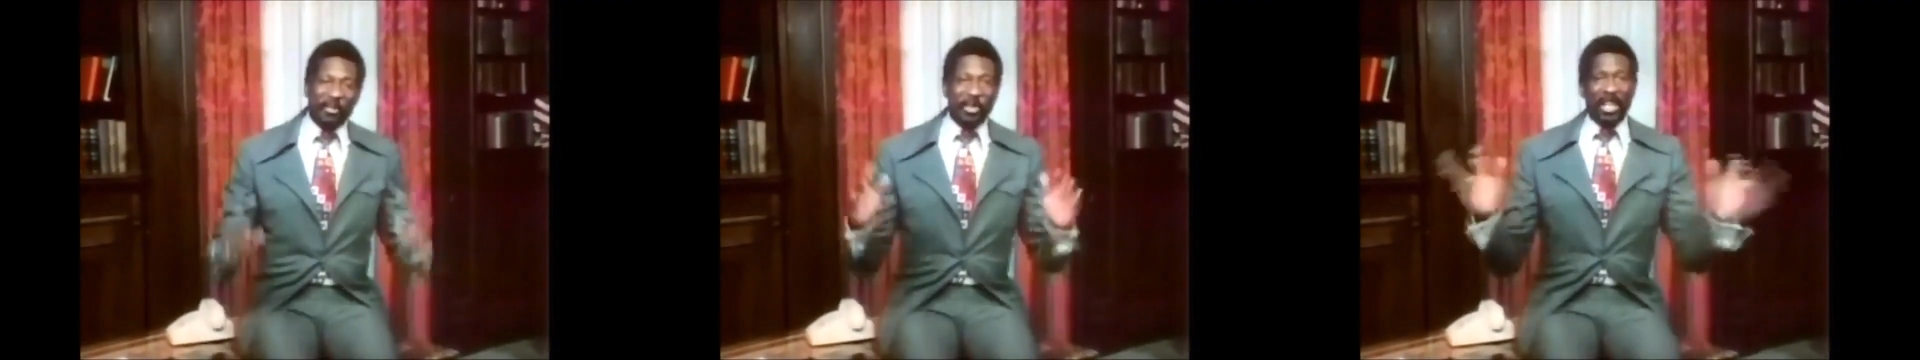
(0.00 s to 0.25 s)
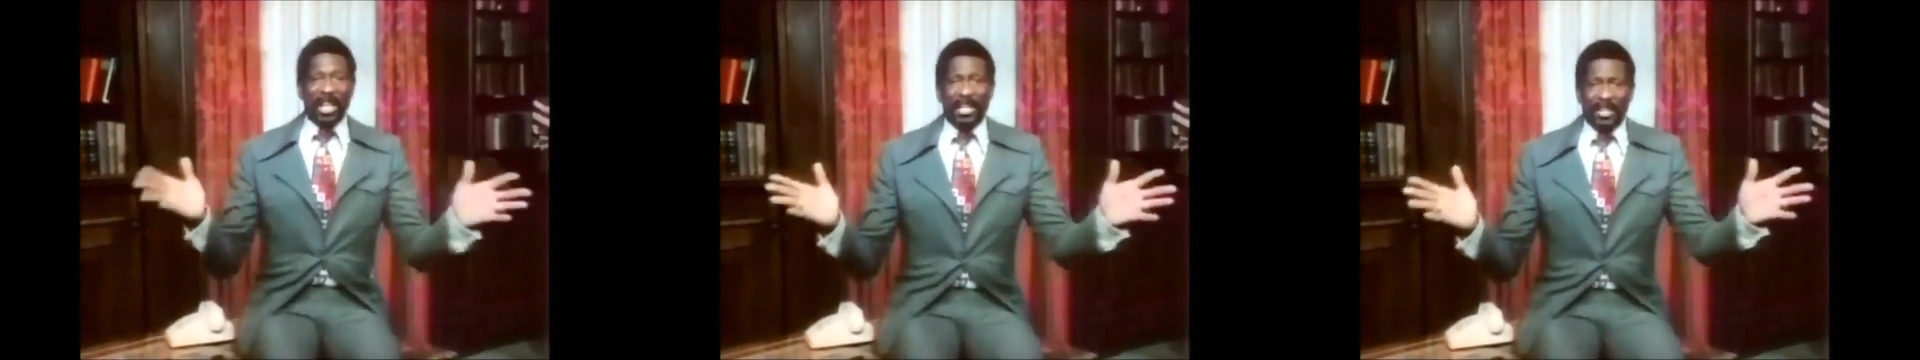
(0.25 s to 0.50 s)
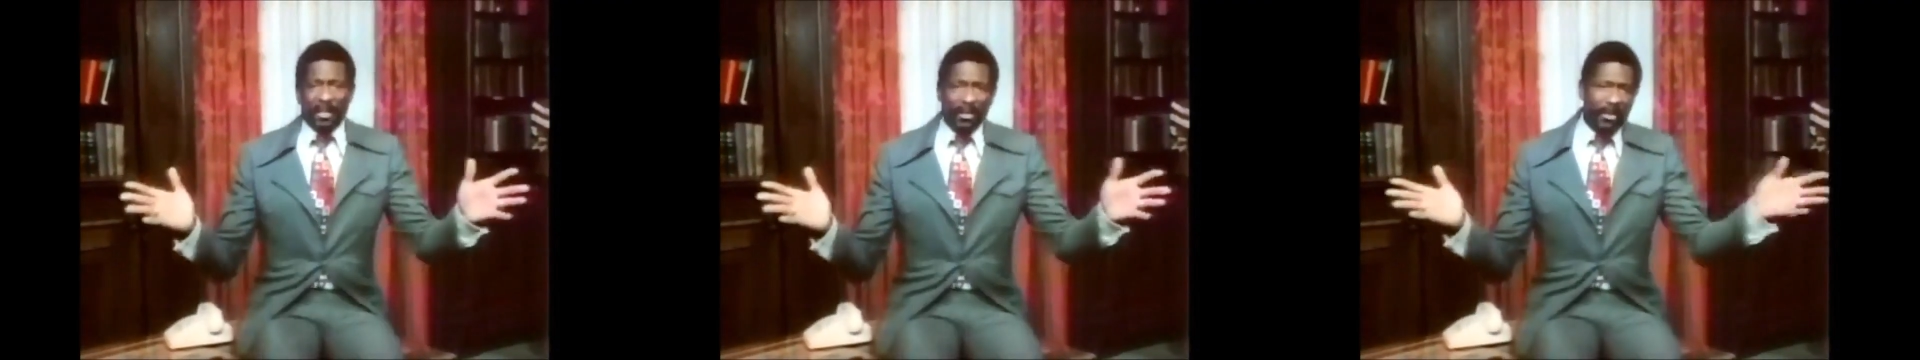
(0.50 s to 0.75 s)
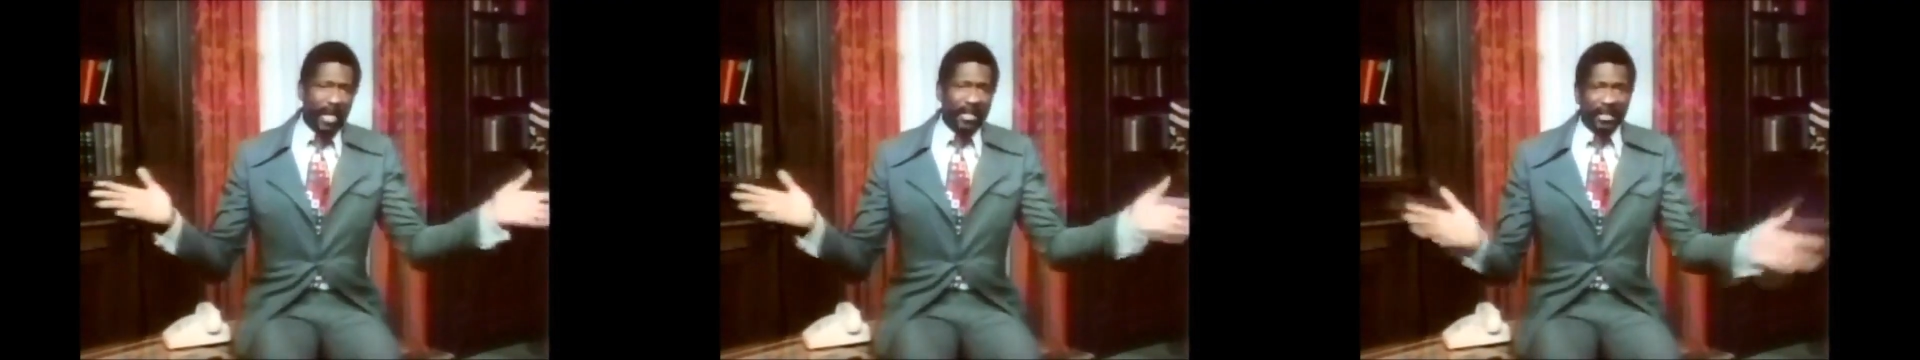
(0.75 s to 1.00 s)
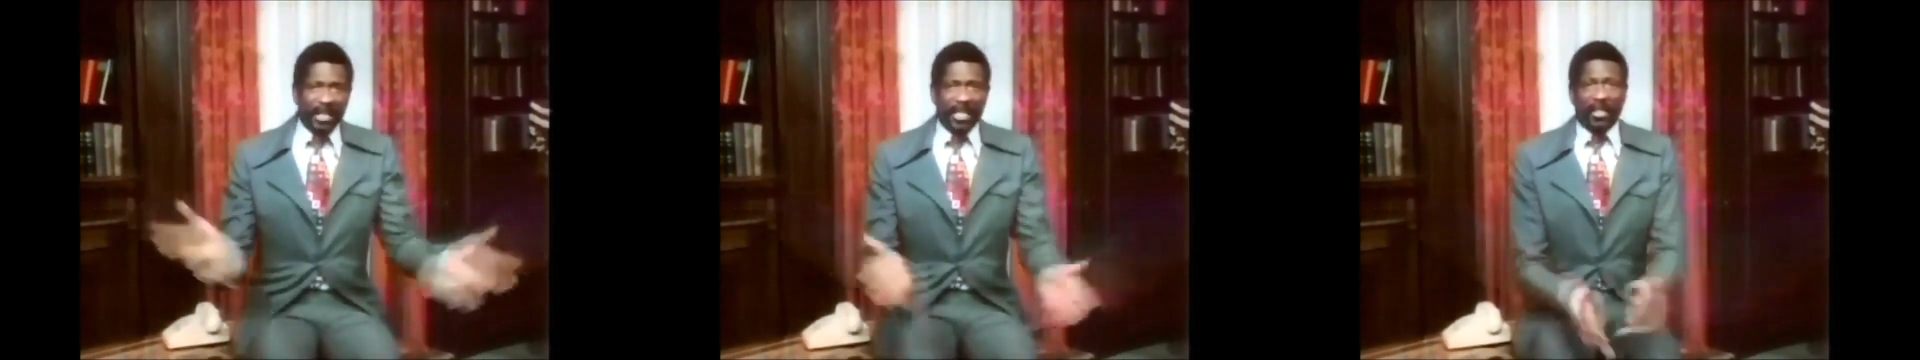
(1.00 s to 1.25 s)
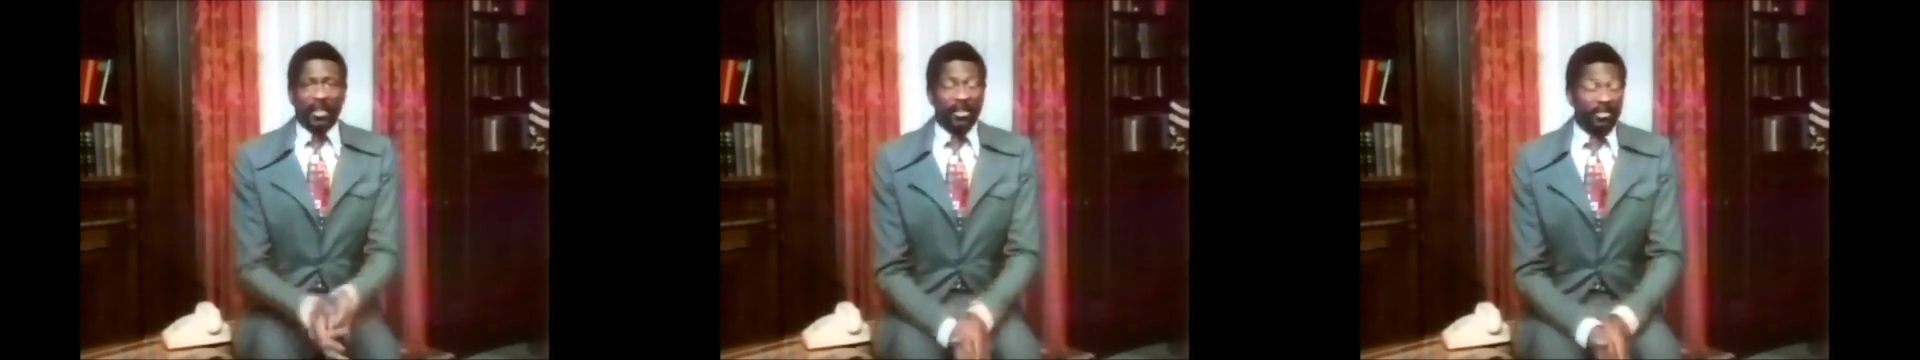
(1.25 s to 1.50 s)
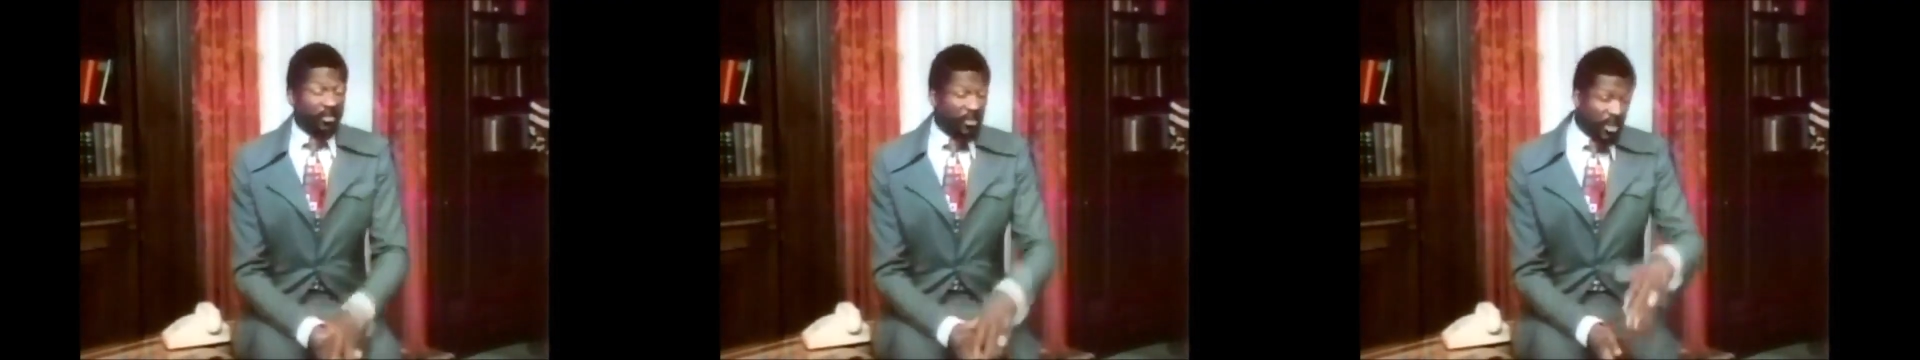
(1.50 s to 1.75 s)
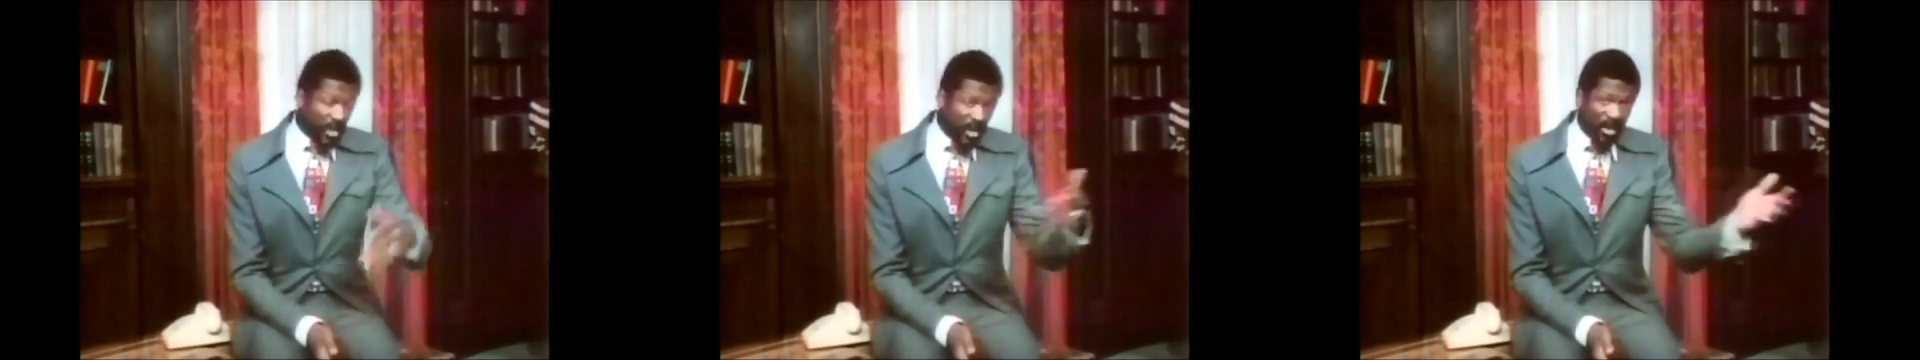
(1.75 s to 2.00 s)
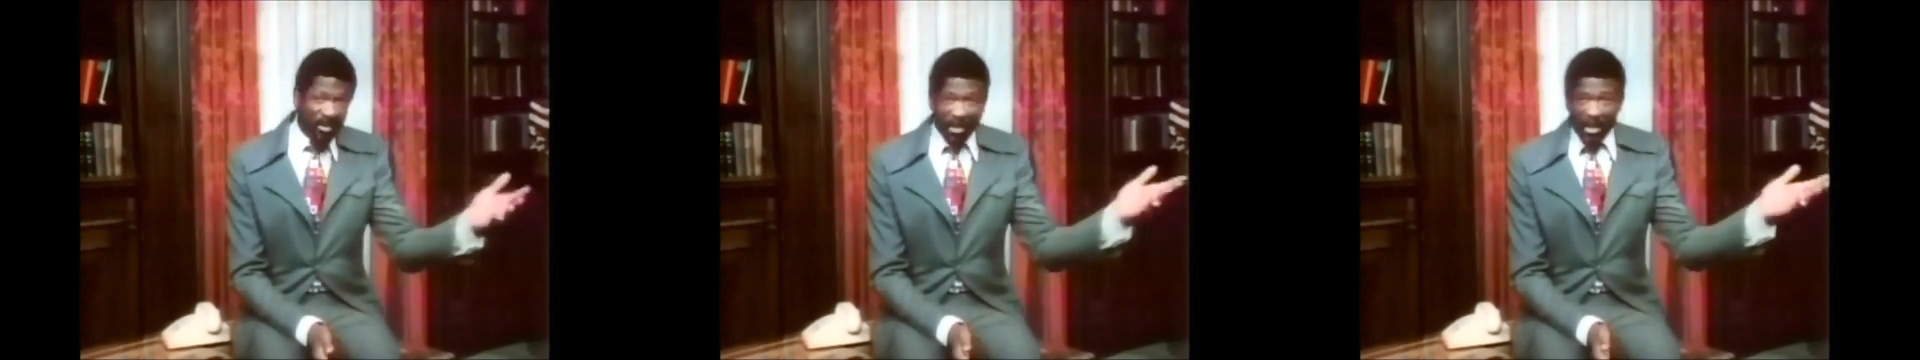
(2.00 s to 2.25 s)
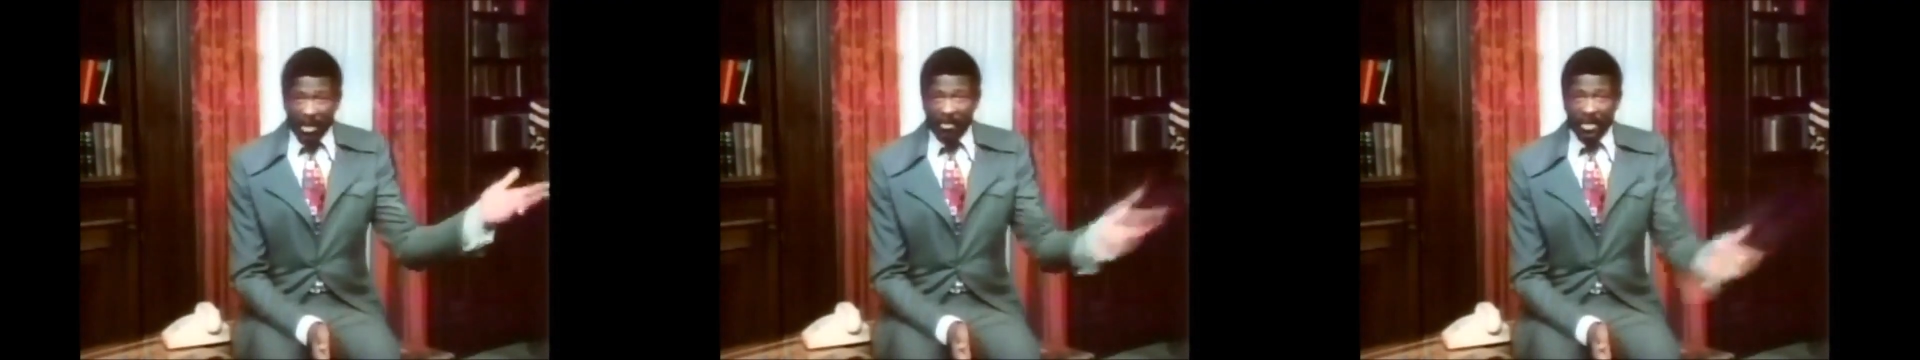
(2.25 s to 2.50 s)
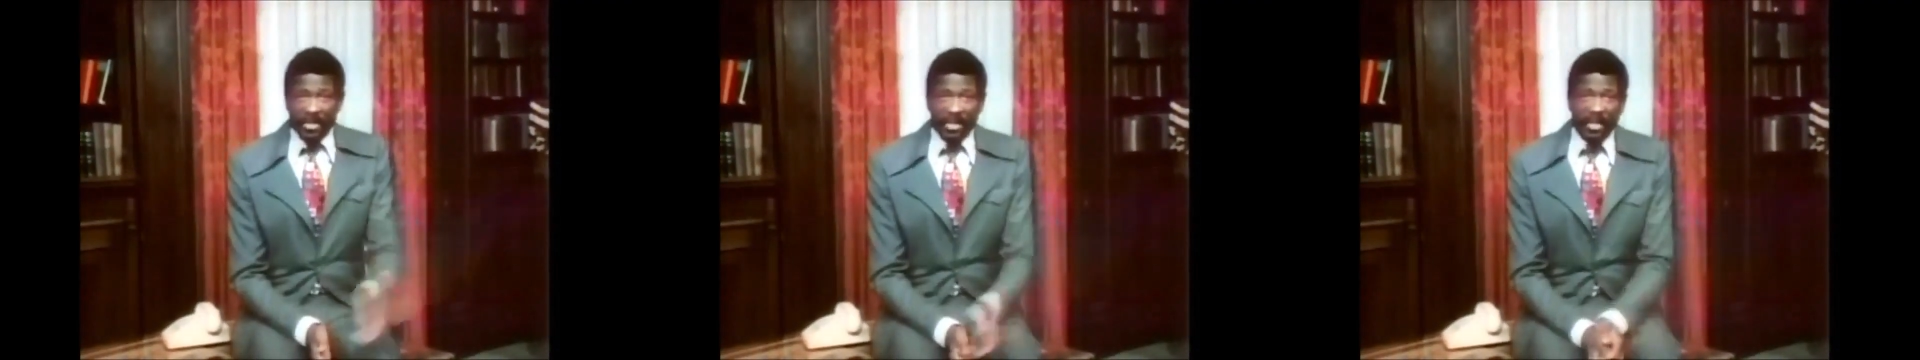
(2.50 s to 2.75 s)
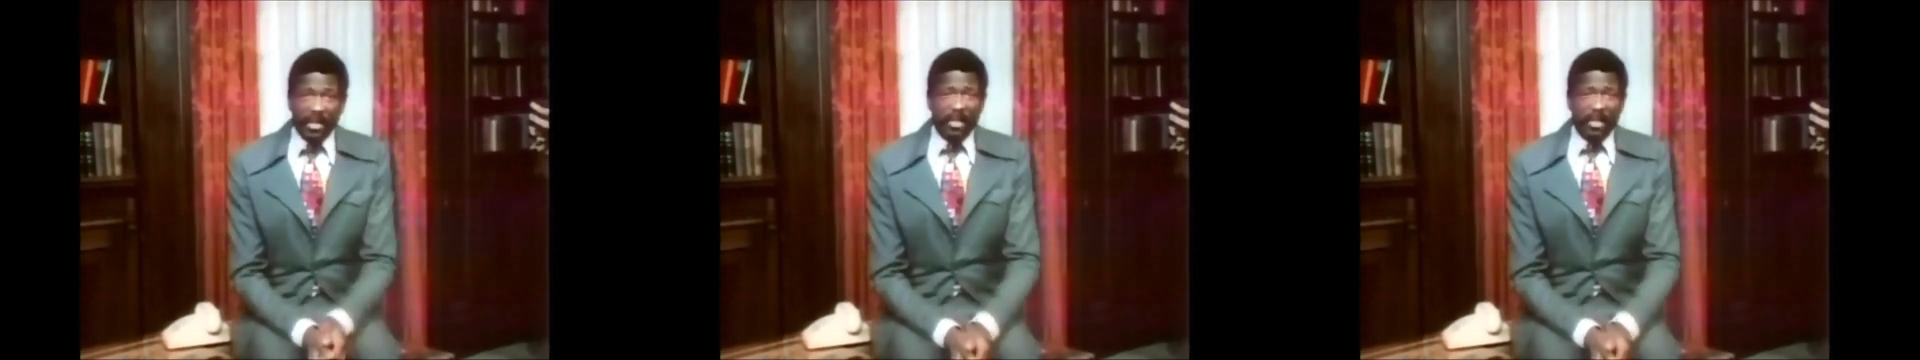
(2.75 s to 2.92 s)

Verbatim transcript: if you dial your own out-of-state calls from your home or office,